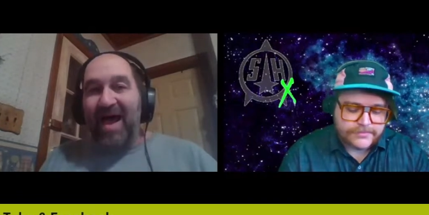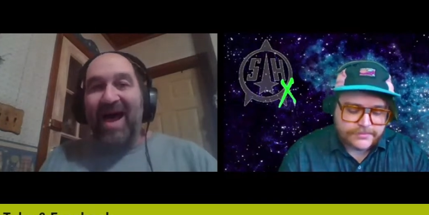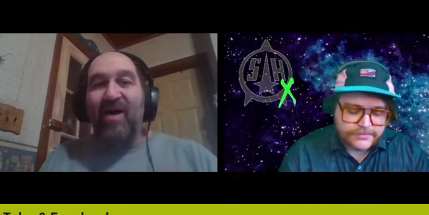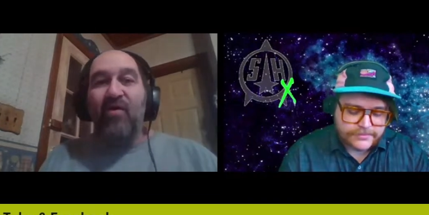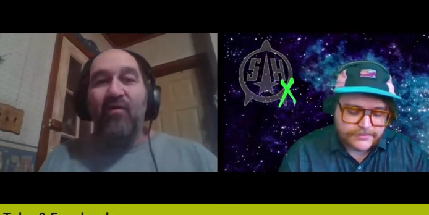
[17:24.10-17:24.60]

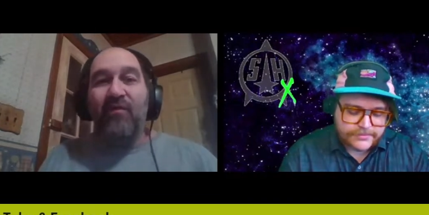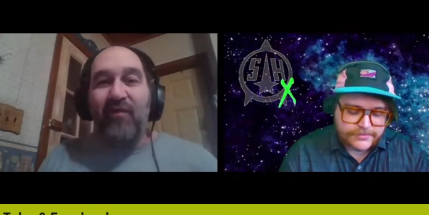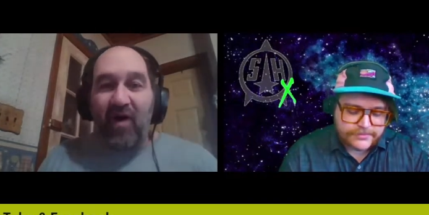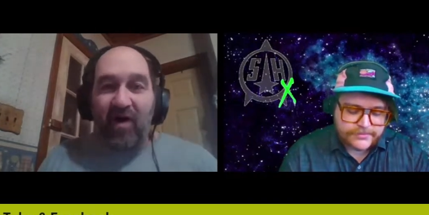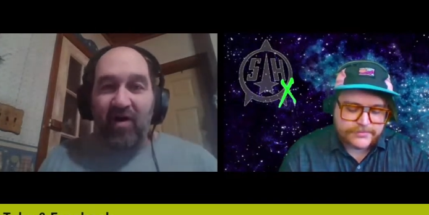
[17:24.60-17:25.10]
Speaker 1: how
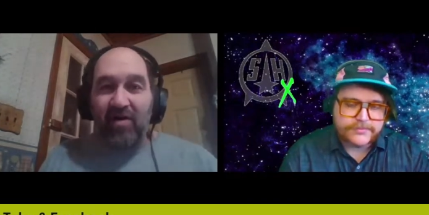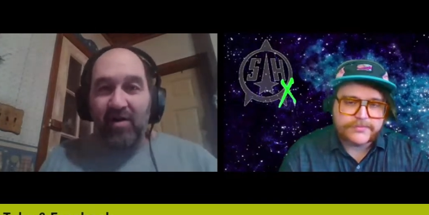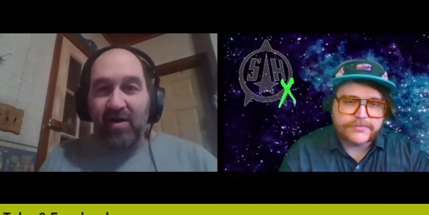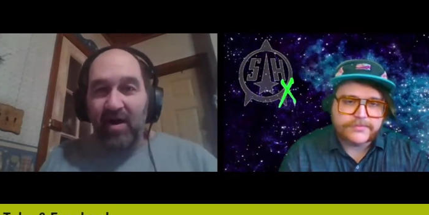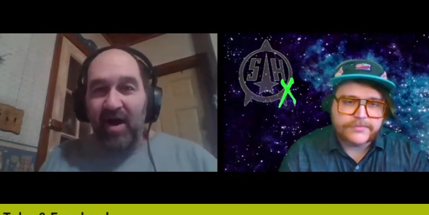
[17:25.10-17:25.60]

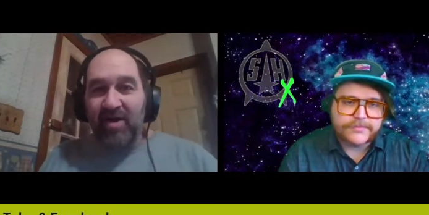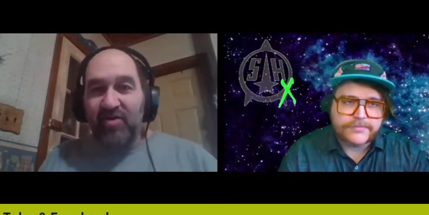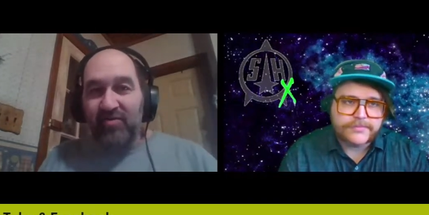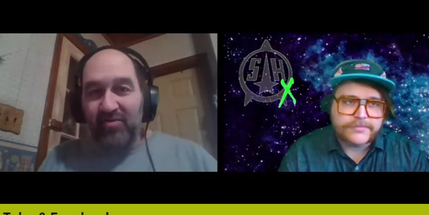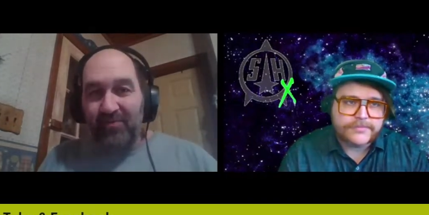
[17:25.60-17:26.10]
far are
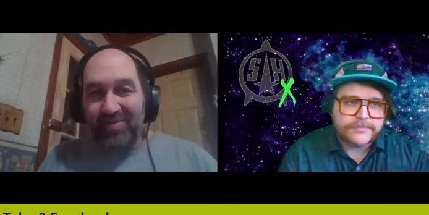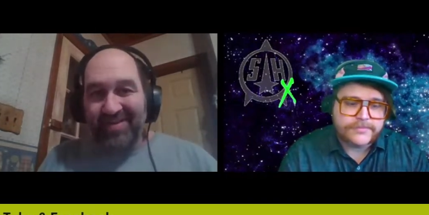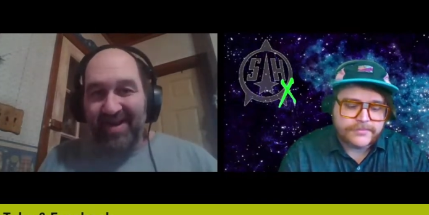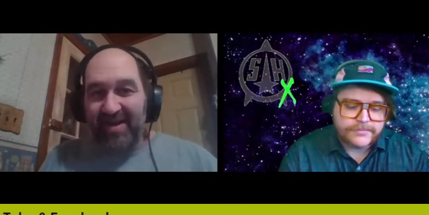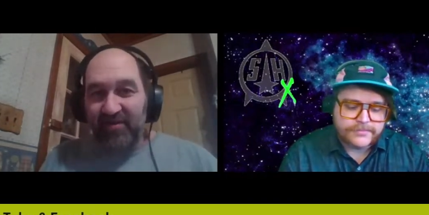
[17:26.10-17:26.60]
you
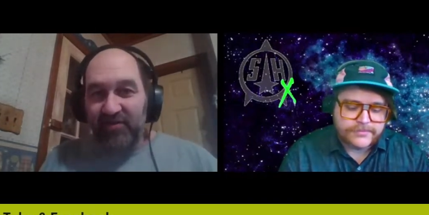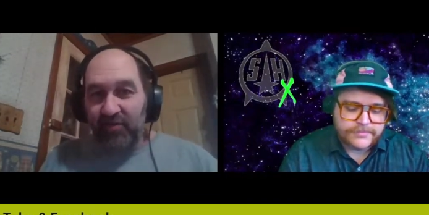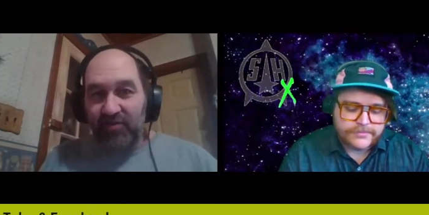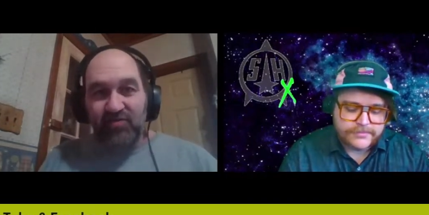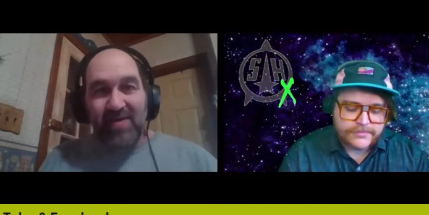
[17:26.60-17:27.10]
planning
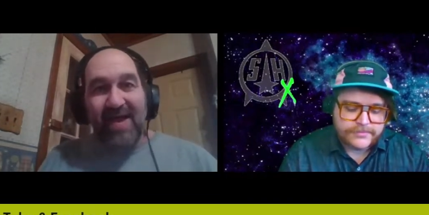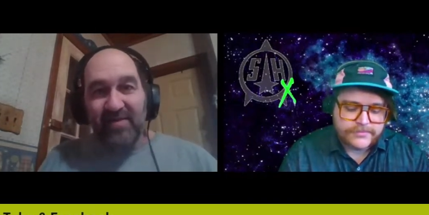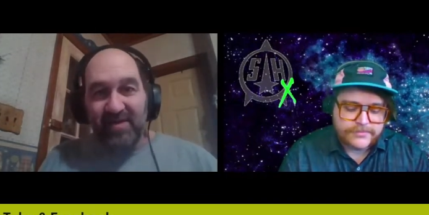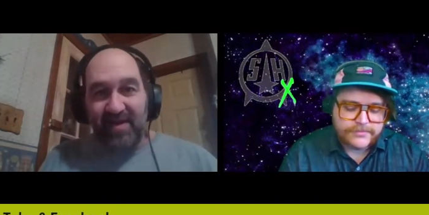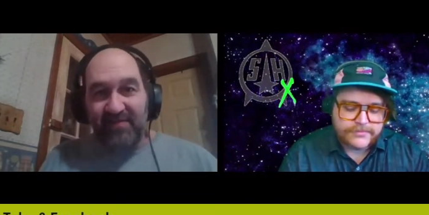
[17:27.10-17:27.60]
to
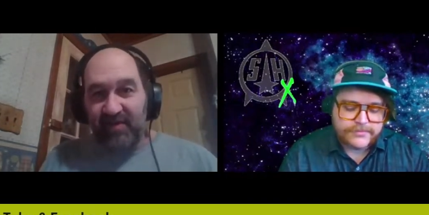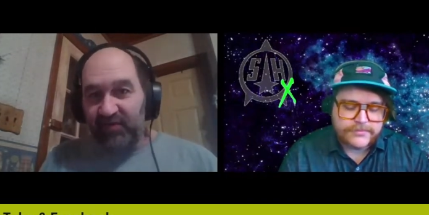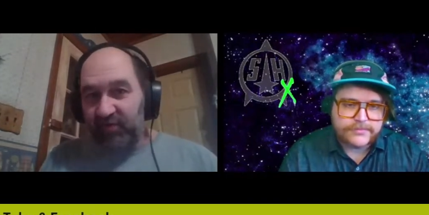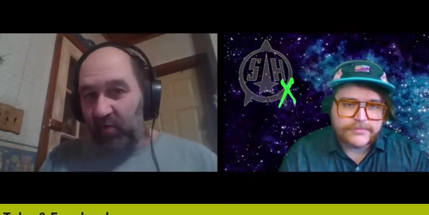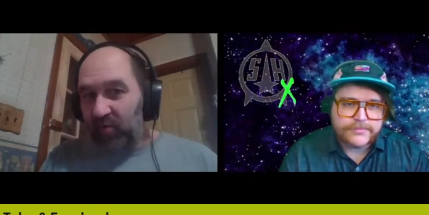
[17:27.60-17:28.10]
travel on
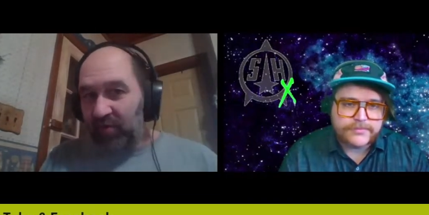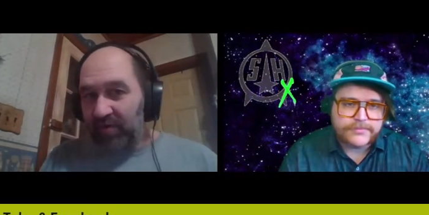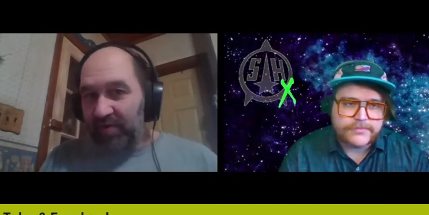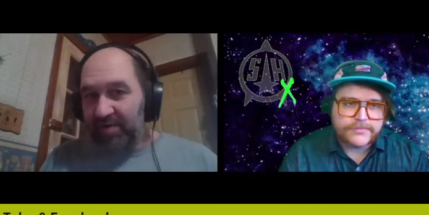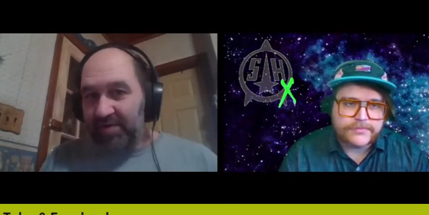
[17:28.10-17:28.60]
this
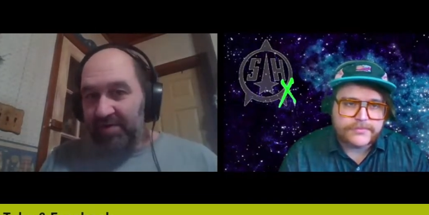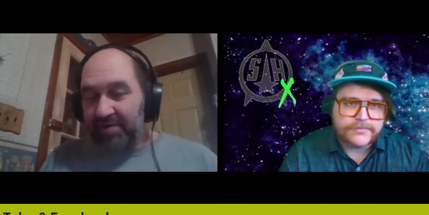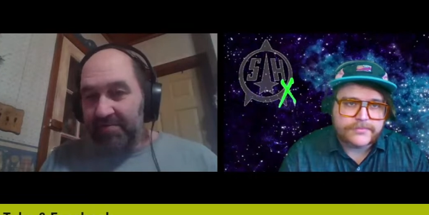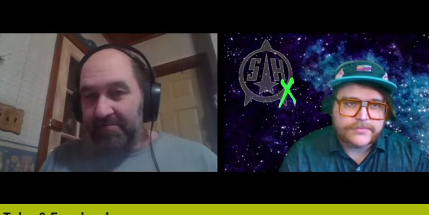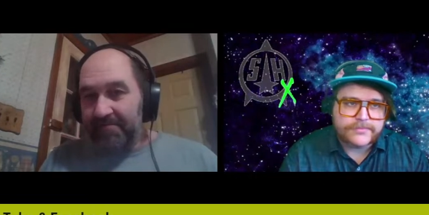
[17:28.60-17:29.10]
tour?
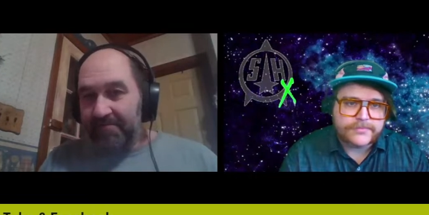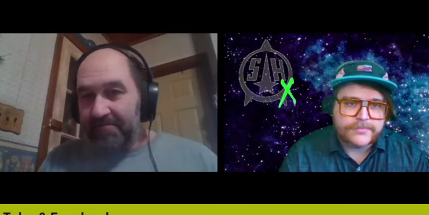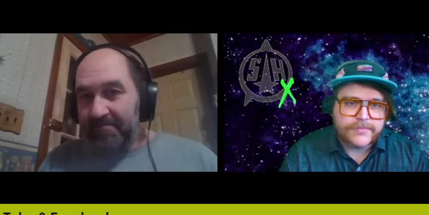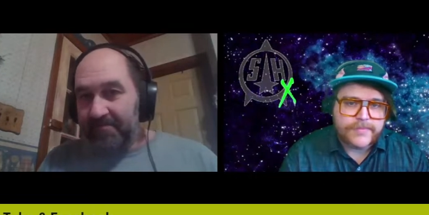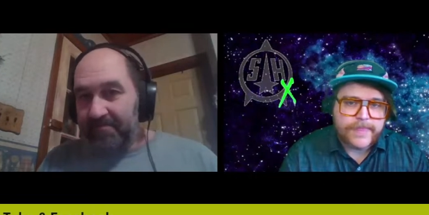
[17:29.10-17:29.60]

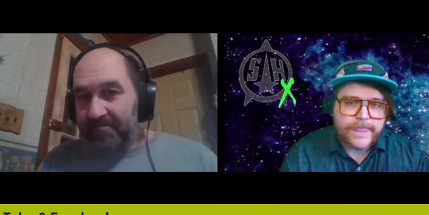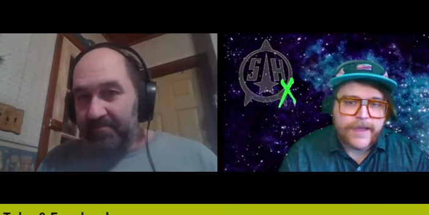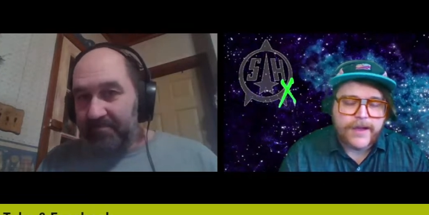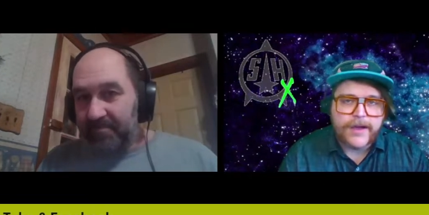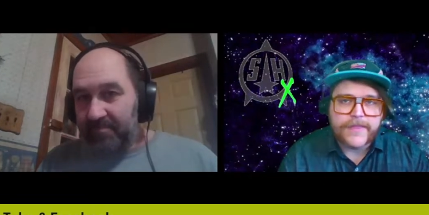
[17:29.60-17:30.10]

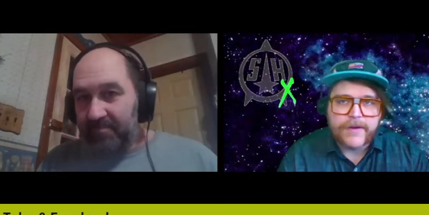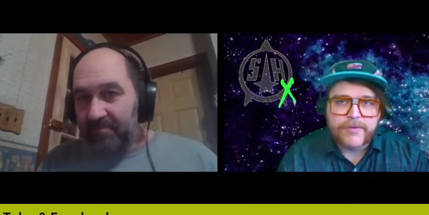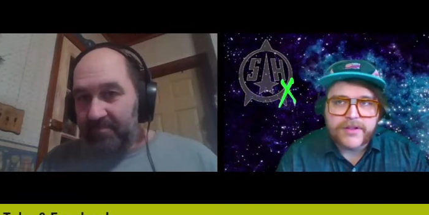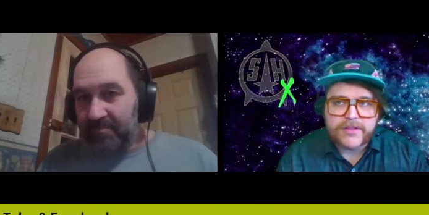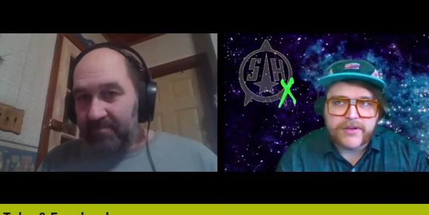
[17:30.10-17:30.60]
Speaker 2: Uh, that
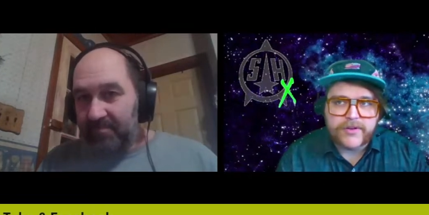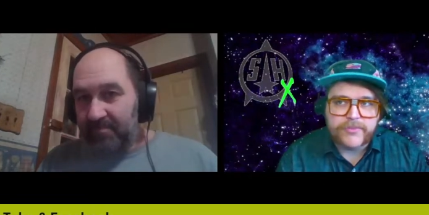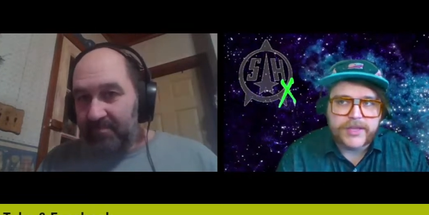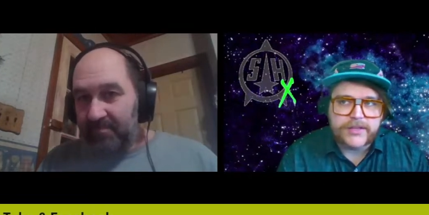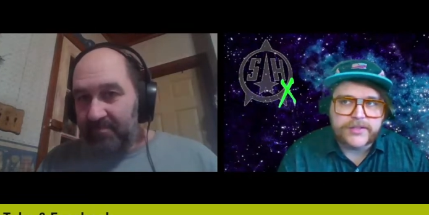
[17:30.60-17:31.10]
one's going to
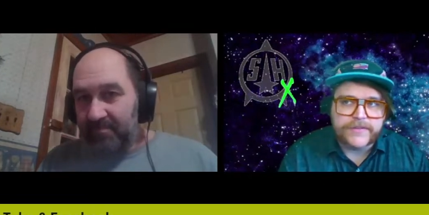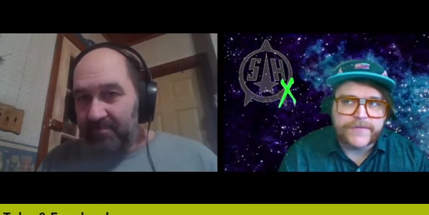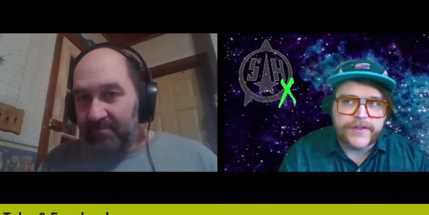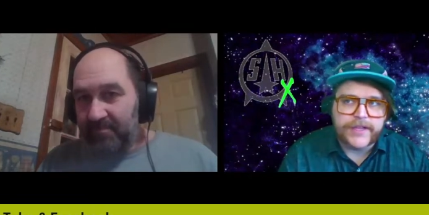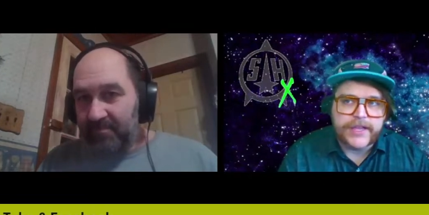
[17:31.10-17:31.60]
be to
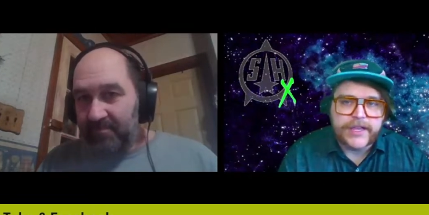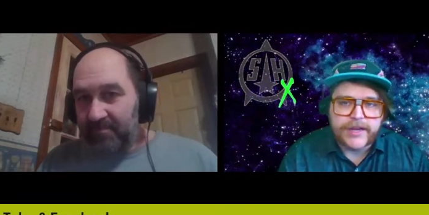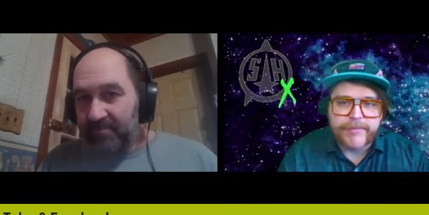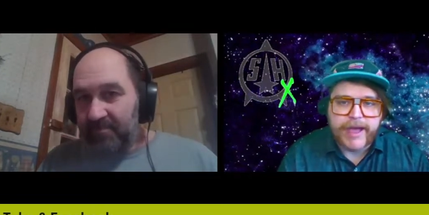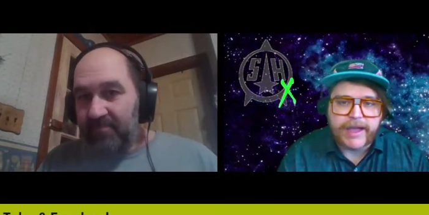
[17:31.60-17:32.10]
Philly
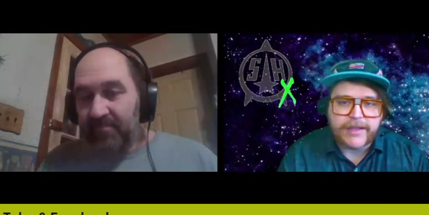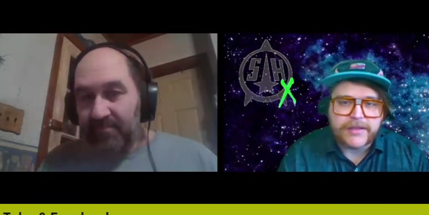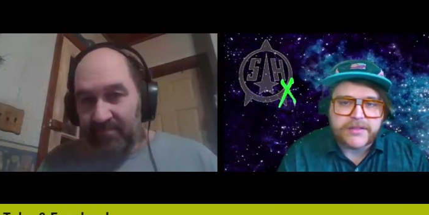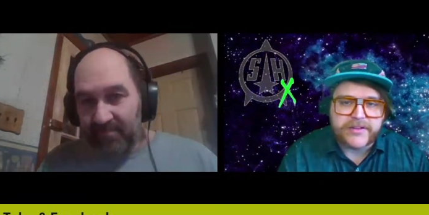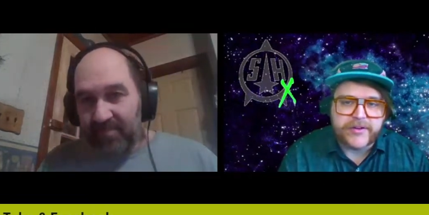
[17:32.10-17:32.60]
and back,
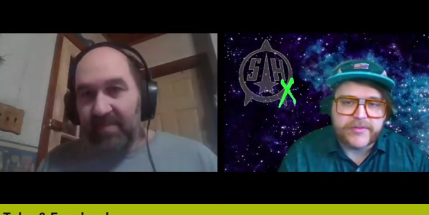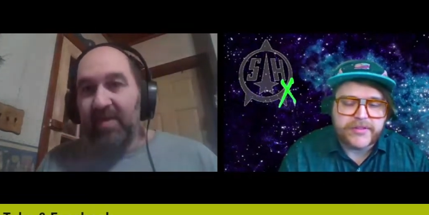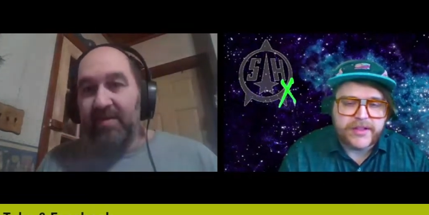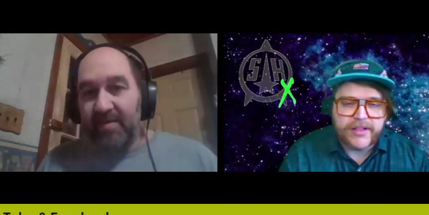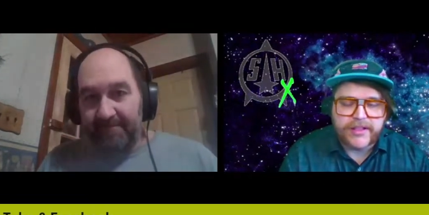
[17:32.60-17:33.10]
so
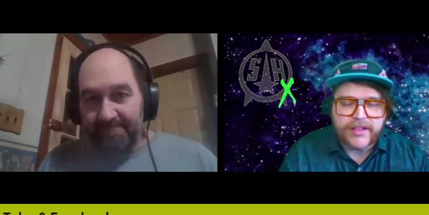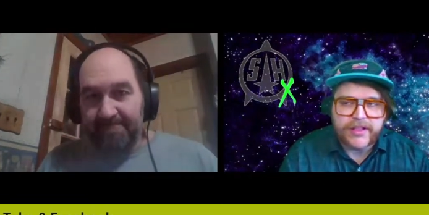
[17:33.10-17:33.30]
it's a, uh,